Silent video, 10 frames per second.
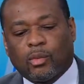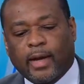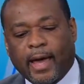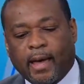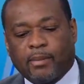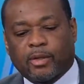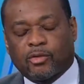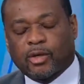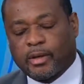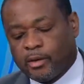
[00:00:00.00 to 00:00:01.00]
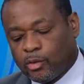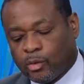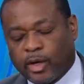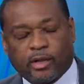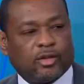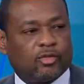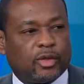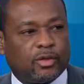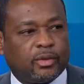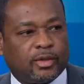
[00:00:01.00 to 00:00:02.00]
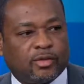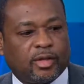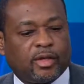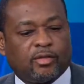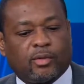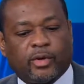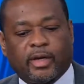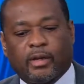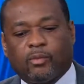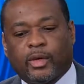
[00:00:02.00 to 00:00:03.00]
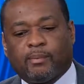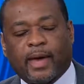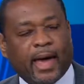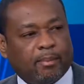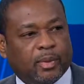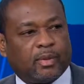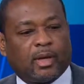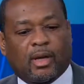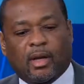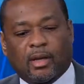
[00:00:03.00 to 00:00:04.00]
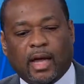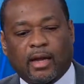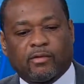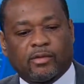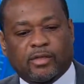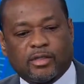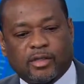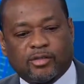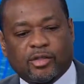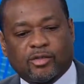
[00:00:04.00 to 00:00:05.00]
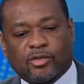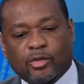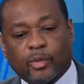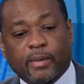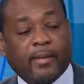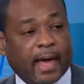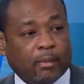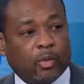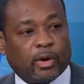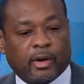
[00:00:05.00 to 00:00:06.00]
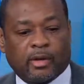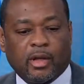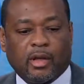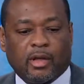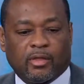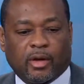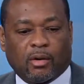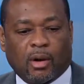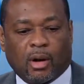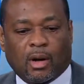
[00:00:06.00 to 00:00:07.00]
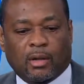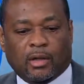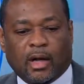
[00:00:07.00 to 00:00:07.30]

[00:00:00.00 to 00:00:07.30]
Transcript: what happens, one of the things we do in the city is that we map a lot of statistics, and so we map where there are